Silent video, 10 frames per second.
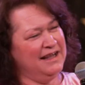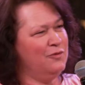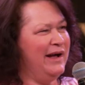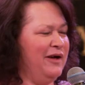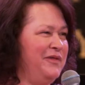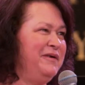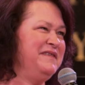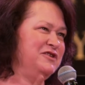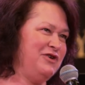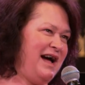Well, they're in
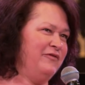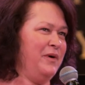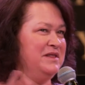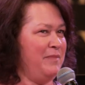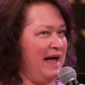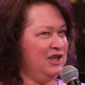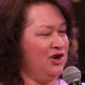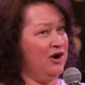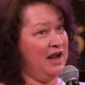the driveway in the backyard,